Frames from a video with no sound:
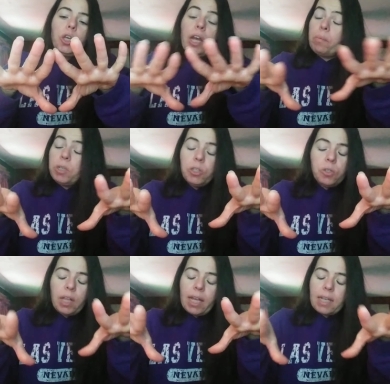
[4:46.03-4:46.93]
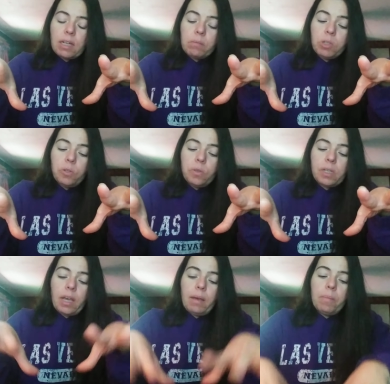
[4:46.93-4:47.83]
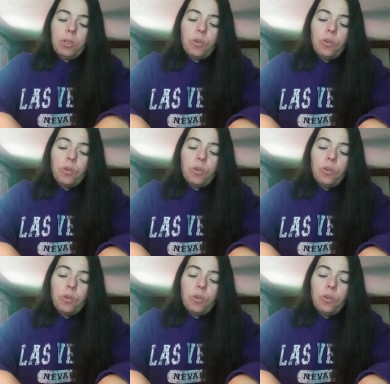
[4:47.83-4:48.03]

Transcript: and I'm going to do, like I said, I'm going to do the same.